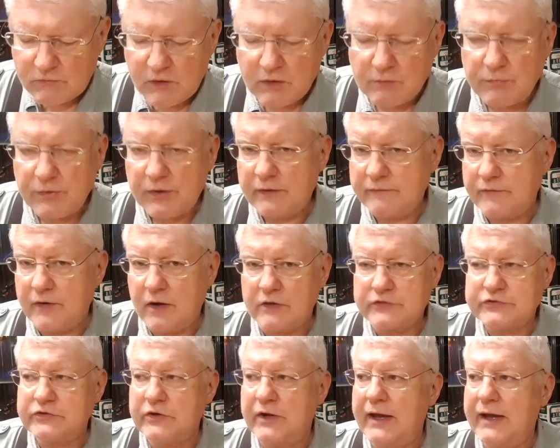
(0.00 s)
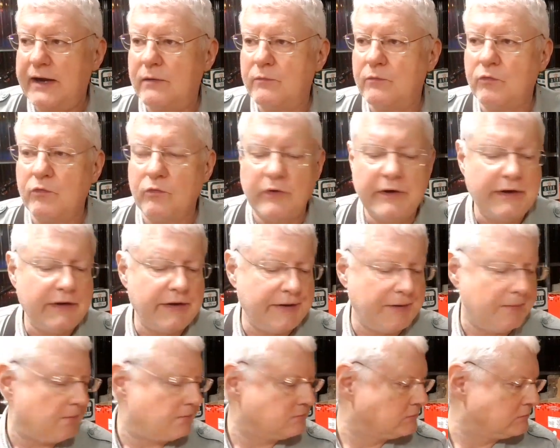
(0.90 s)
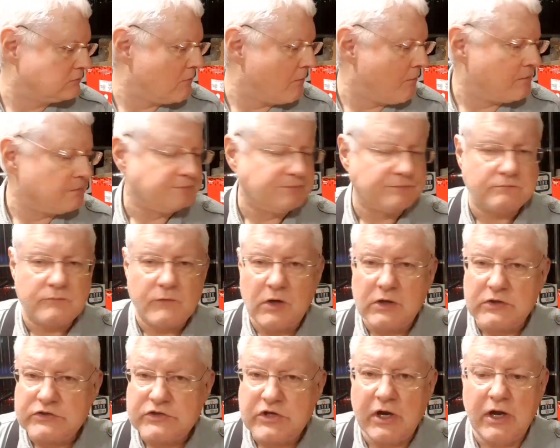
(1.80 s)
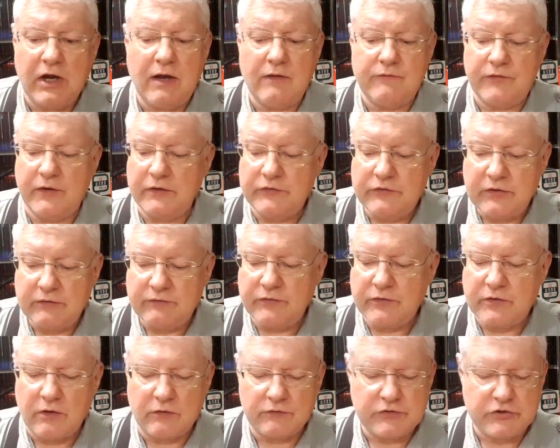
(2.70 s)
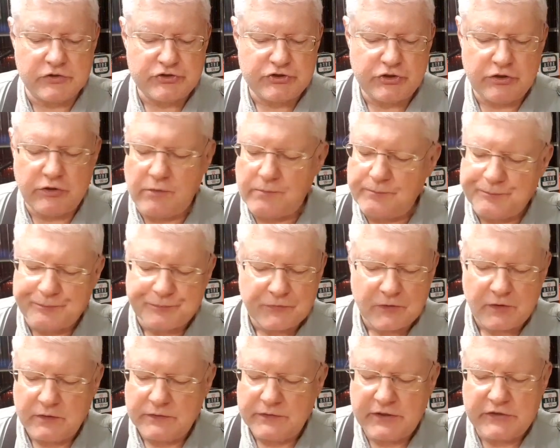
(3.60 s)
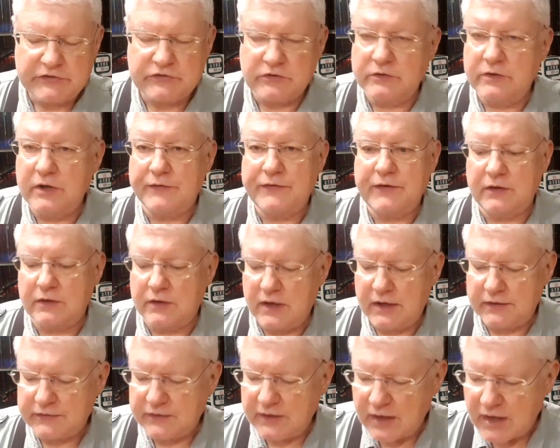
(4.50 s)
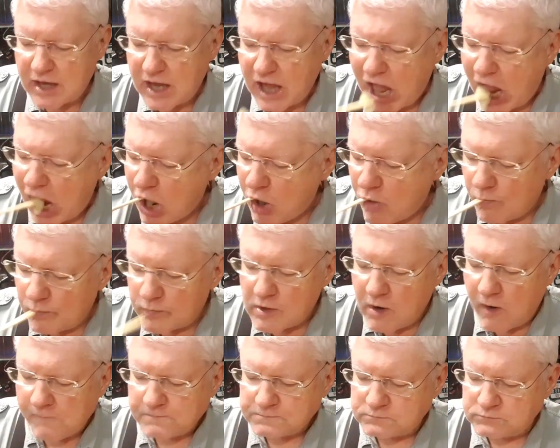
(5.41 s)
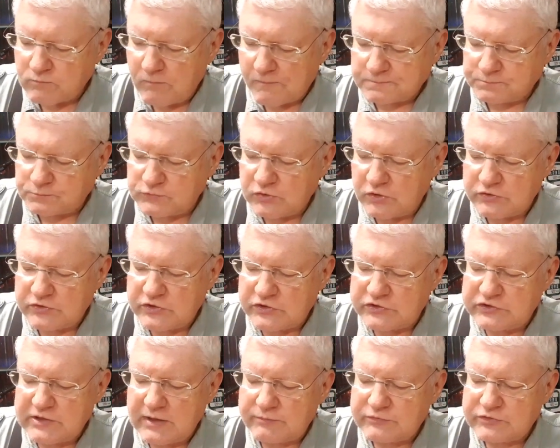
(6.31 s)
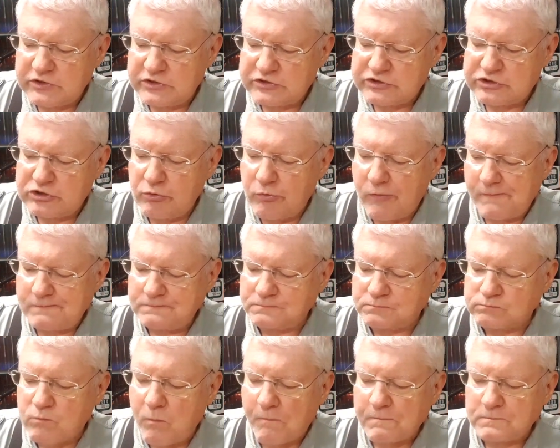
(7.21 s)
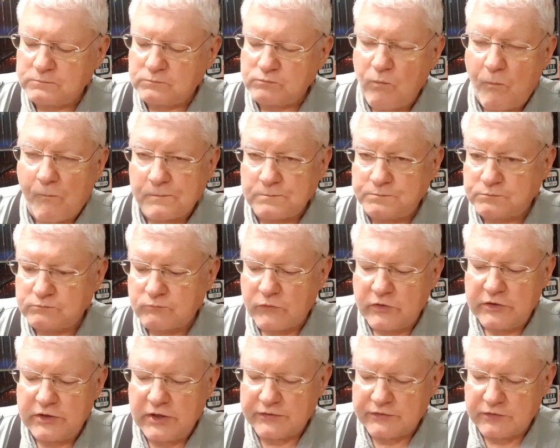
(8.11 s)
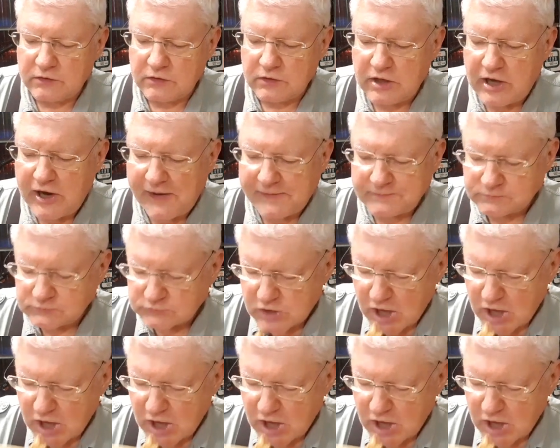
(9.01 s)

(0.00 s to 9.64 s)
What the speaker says: but I've also had them really tough and difficult to chew. These are nothing like that. There's a substance to them, yet they're light.